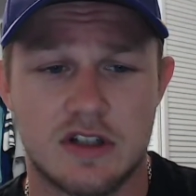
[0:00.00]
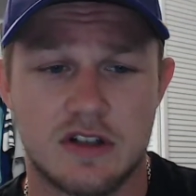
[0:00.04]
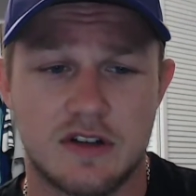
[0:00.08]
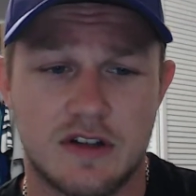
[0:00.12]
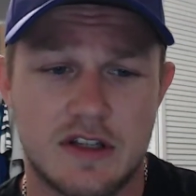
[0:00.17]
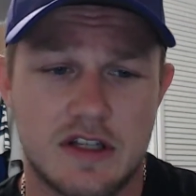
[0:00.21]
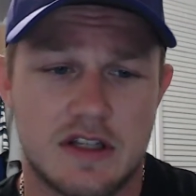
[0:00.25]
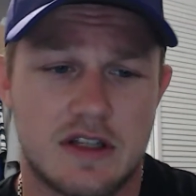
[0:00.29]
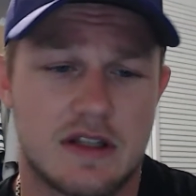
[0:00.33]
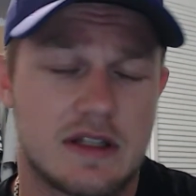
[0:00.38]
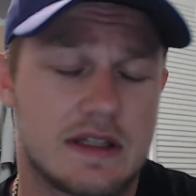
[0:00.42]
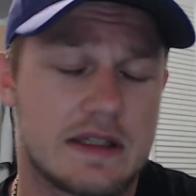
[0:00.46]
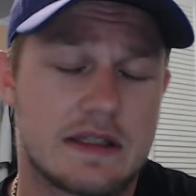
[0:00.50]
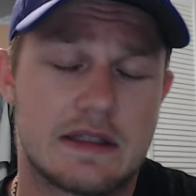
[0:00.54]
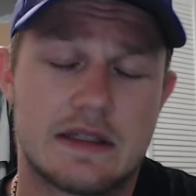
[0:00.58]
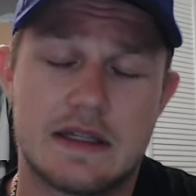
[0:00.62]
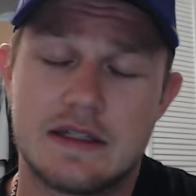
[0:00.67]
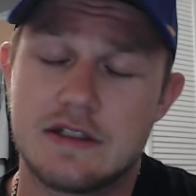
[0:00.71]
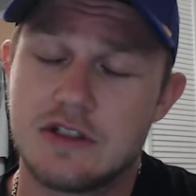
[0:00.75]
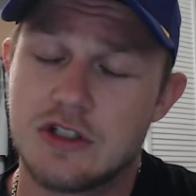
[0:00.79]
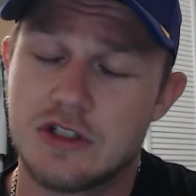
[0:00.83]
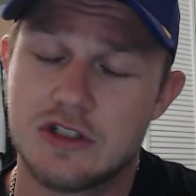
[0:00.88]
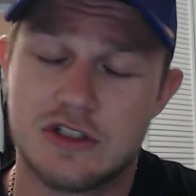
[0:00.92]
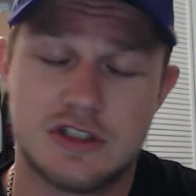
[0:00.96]
like they
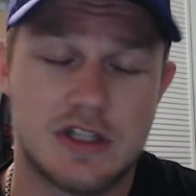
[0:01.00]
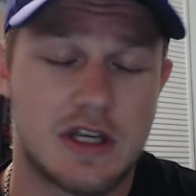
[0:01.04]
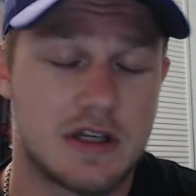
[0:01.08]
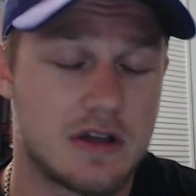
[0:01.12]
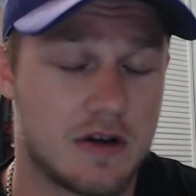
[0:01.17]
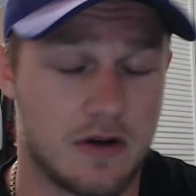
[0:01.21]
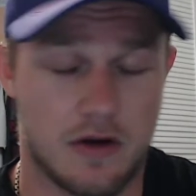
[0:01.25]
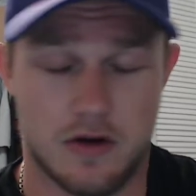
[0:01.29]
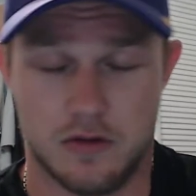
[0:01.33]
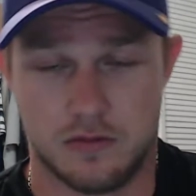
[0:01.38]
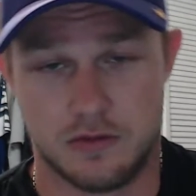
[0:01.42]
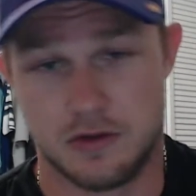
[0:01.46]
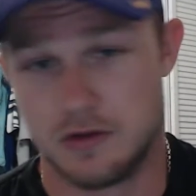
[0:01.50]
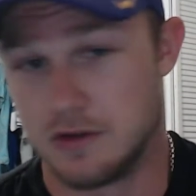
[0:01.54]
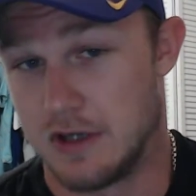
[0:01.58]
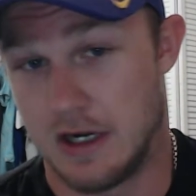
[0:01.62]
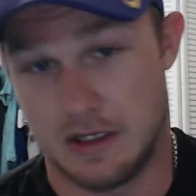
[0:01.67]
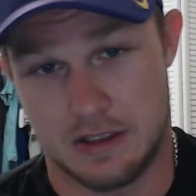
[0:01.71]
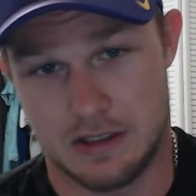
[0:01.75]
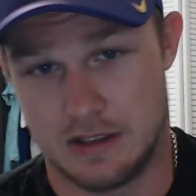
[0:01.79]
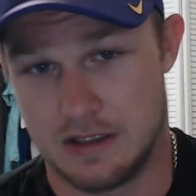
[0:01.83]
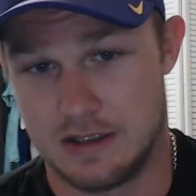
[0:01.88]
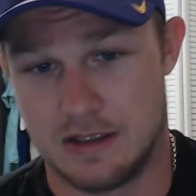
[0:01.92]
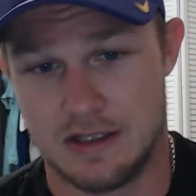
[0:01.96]
just said, no, you're
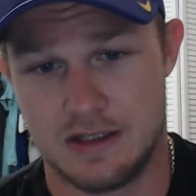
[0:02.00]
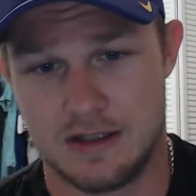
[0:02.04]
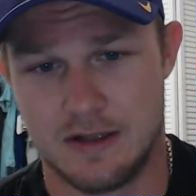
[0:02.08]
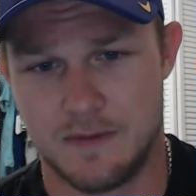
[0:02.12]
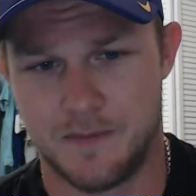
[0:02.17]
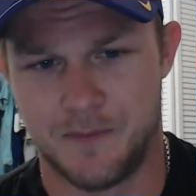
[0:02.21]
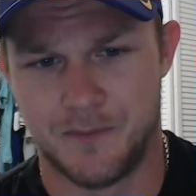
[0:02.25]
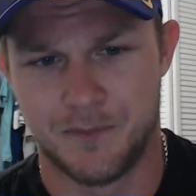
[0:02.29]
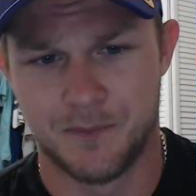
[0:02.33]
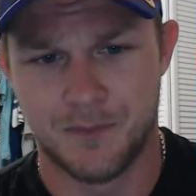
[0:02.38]
not going to get in